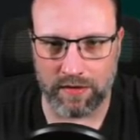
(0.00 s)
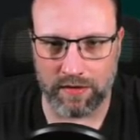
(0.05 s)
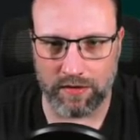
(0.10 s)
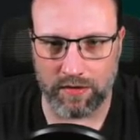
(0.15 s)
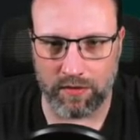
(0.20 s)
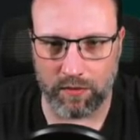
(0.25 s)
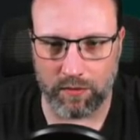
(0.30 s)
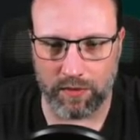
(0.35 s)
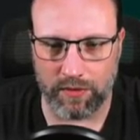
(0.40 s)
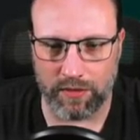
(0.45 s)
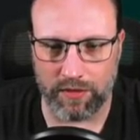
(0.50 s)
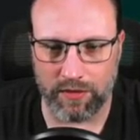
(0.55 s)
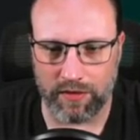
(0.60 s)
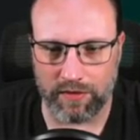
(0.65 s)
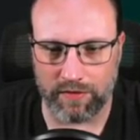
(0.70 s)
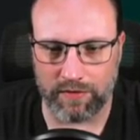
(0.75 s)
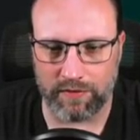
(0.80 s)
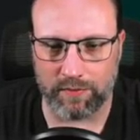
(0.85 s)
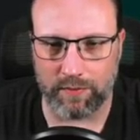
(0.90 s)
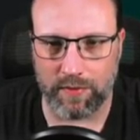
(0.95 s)
Go with
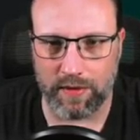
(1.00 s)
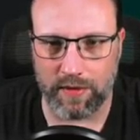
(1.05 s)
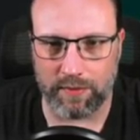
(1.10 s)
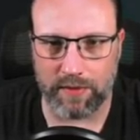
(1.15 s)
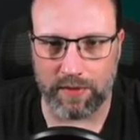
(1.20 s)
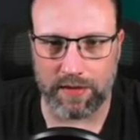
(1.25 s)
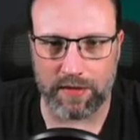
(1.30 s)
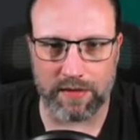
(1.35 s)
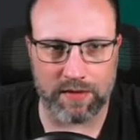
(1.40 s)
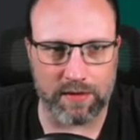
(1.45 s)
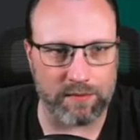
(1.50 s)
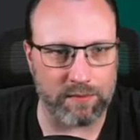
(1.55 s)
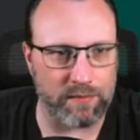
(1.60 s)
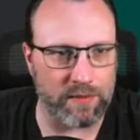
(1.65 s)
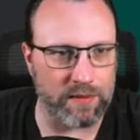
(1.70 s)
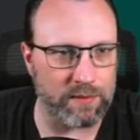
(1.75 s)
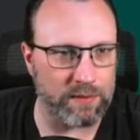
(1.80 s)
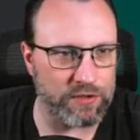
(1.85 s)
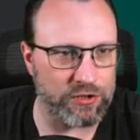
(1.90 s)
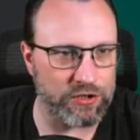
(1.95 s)
this maybe, and then
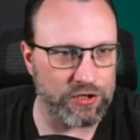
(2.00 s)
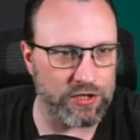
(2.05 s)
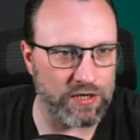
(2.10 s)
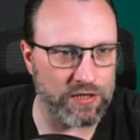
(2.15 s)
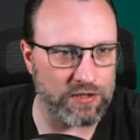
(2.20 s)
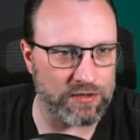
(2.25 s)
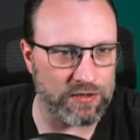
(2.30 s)
maybe change